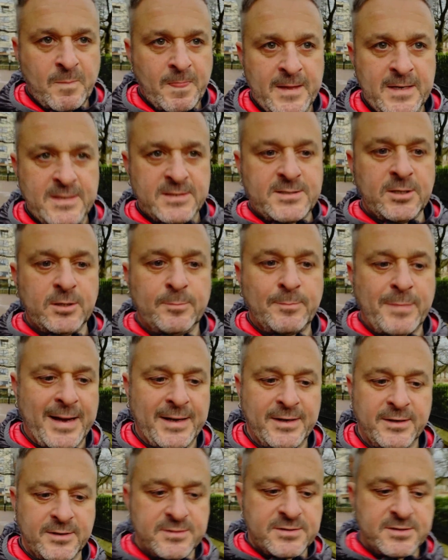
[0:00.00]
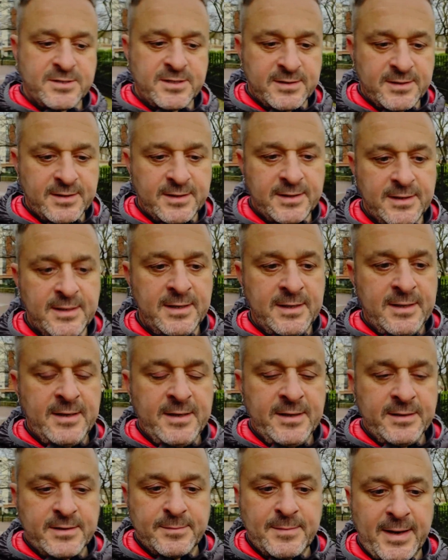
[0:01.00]
still panders to the
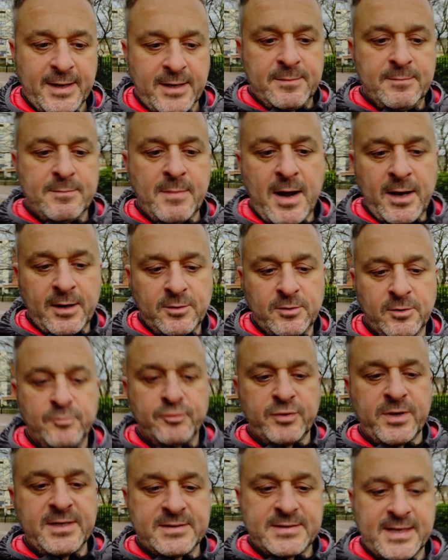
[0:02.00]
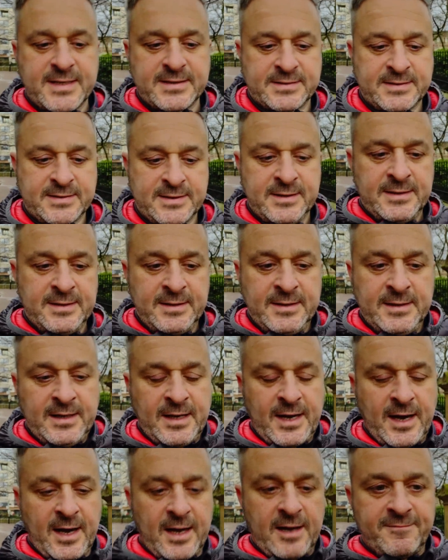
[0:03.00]
Meghan Markle princess
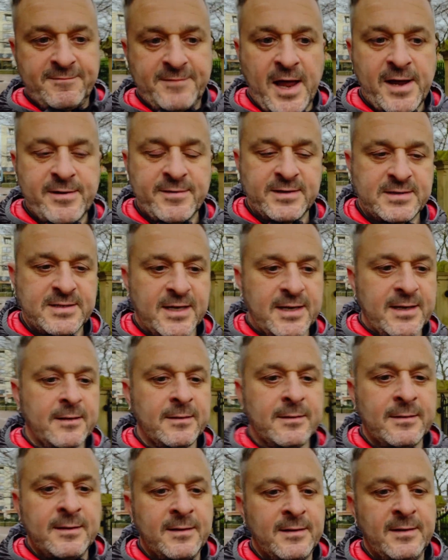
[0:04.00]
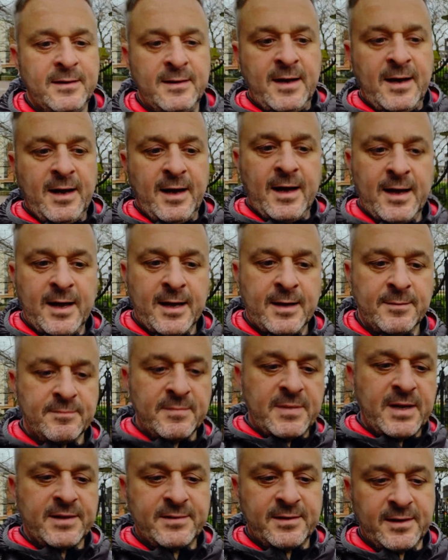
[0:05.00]
fairy tale,
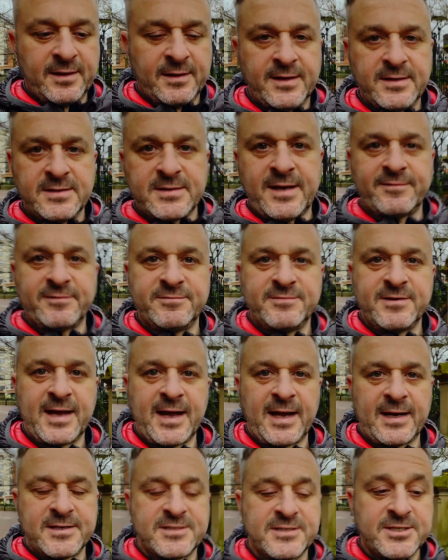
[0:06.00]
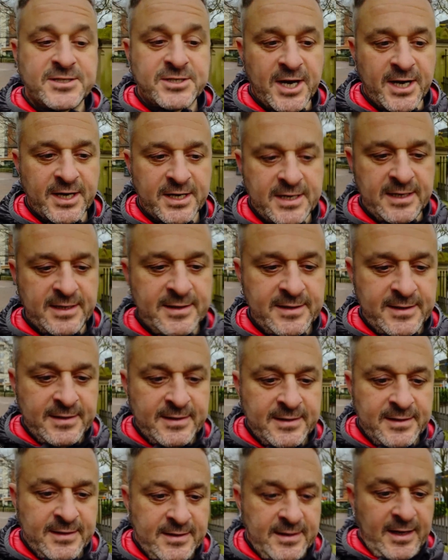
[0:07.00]
I think you need to have a reality check.
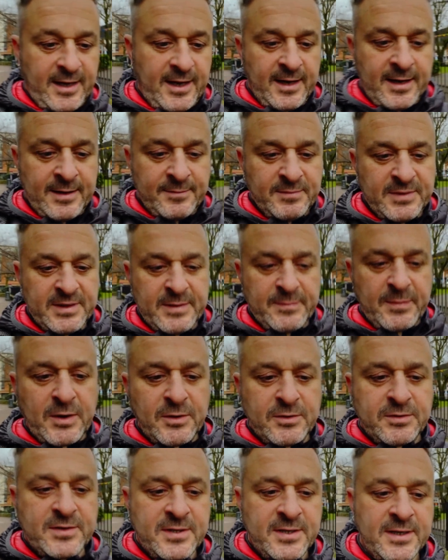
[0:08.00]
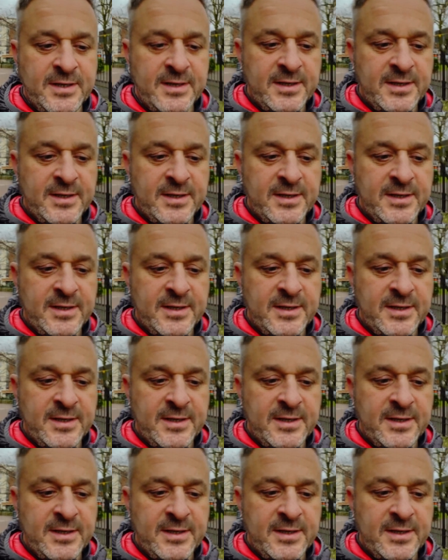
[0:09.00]
They're both